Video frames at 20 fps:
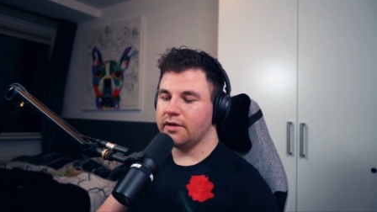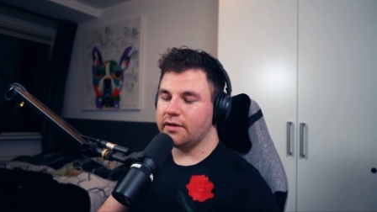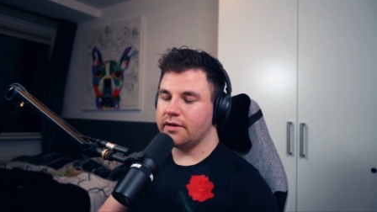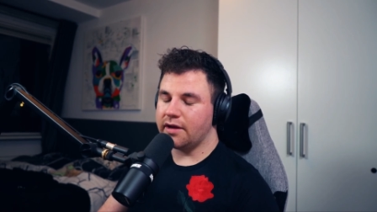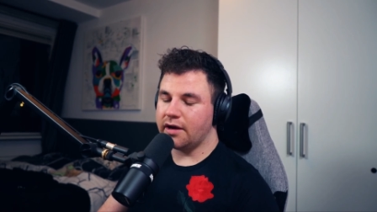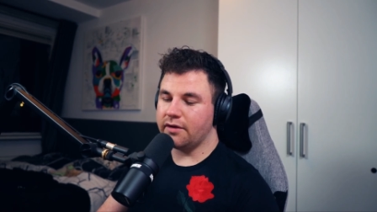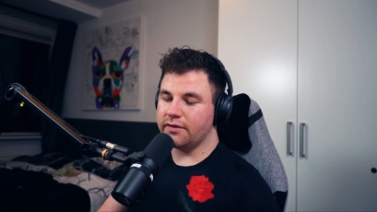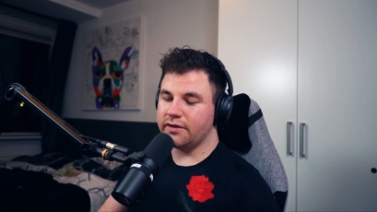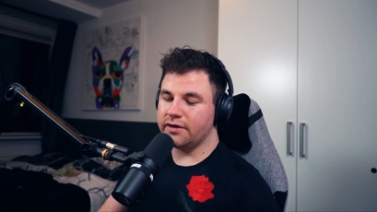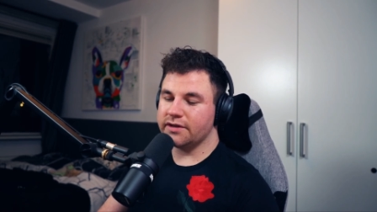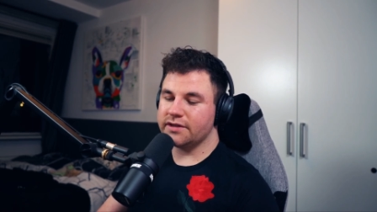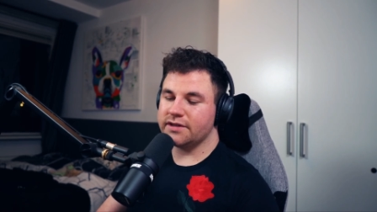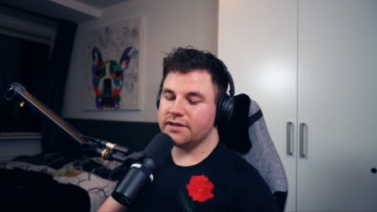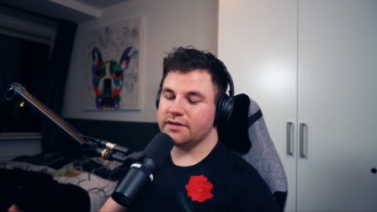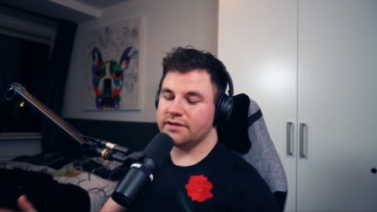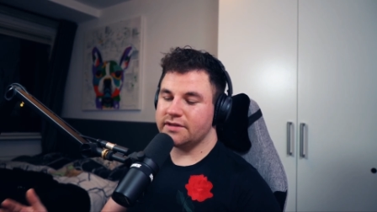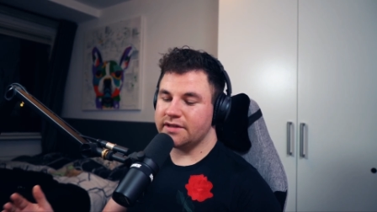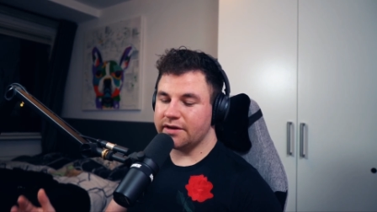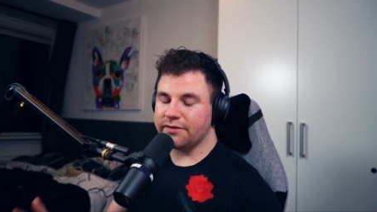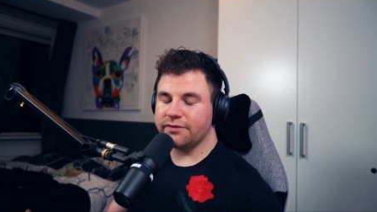Now, there's
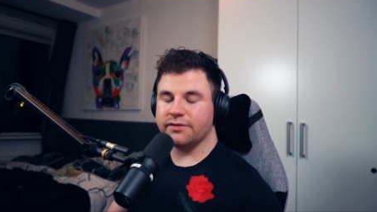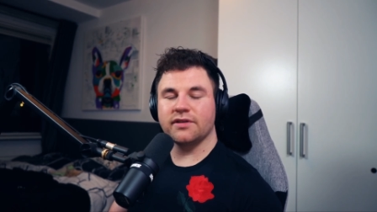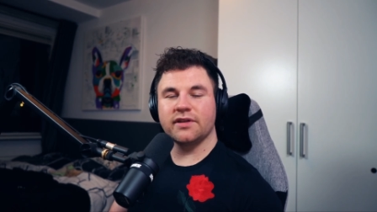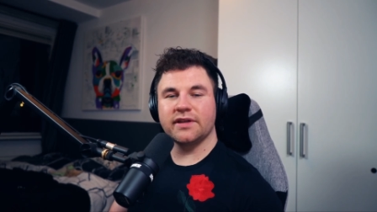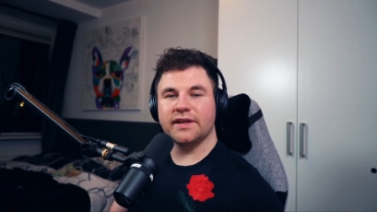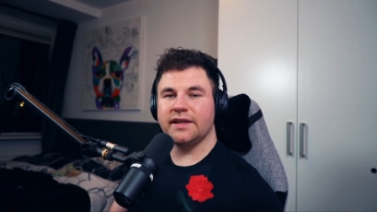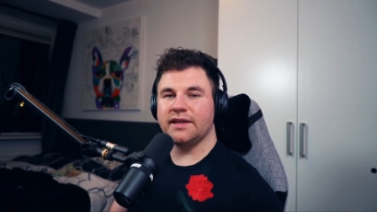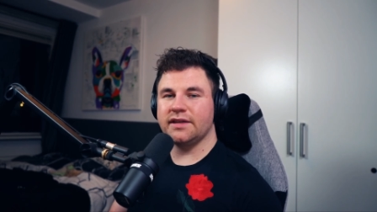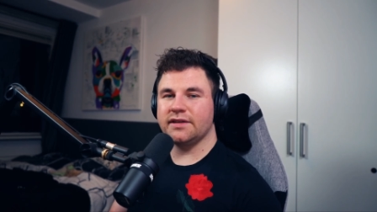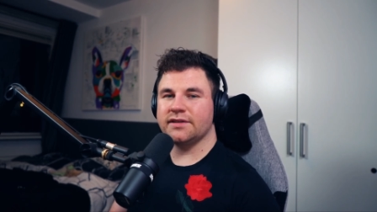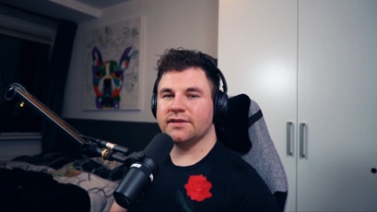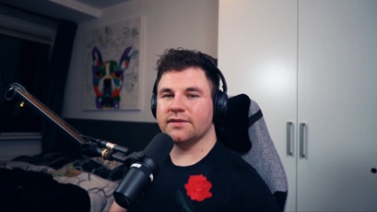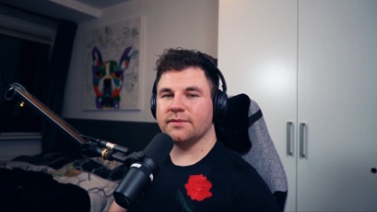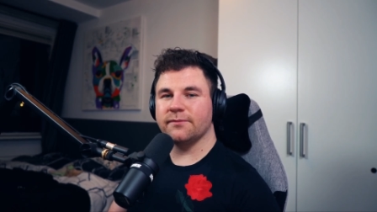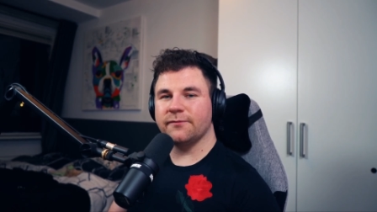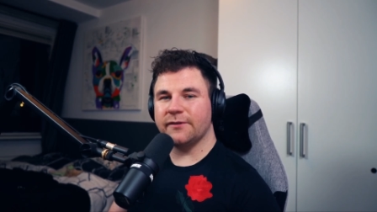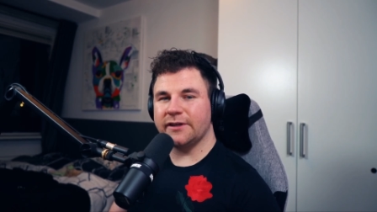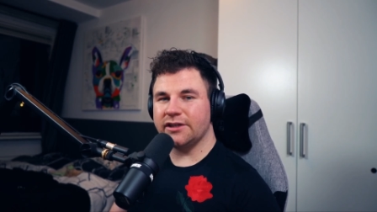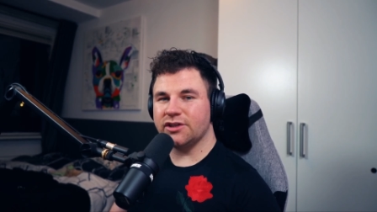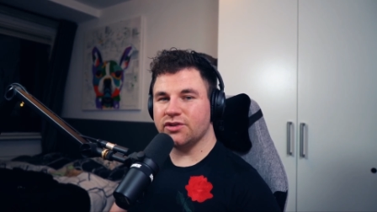definitely some
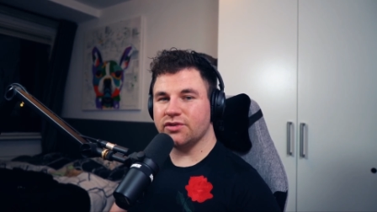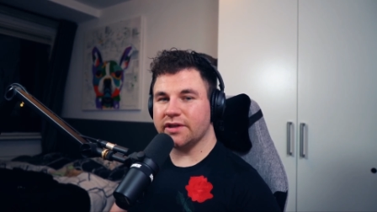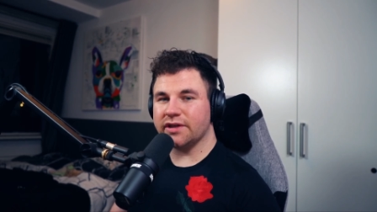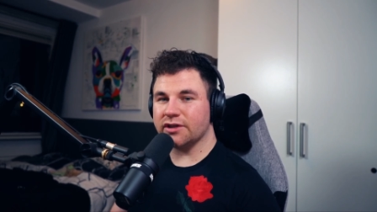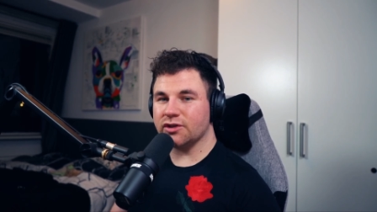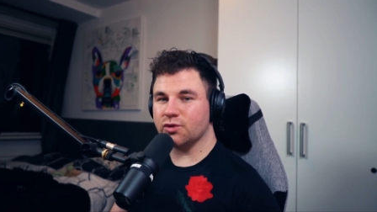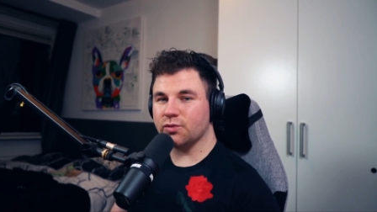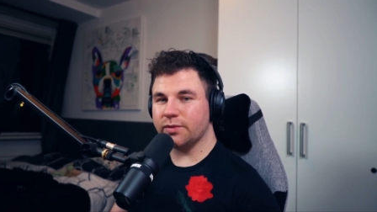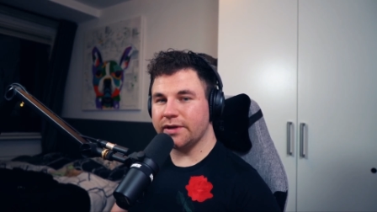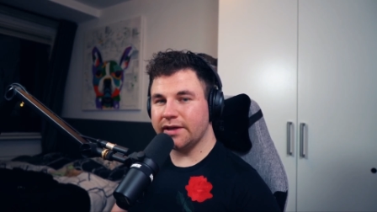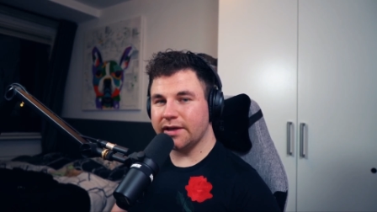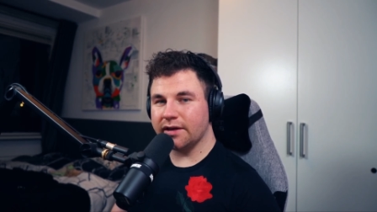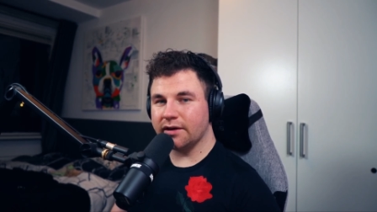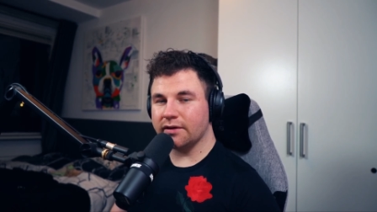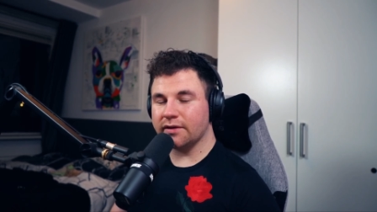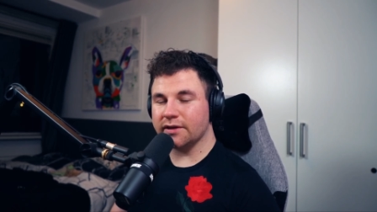things you can tweak here.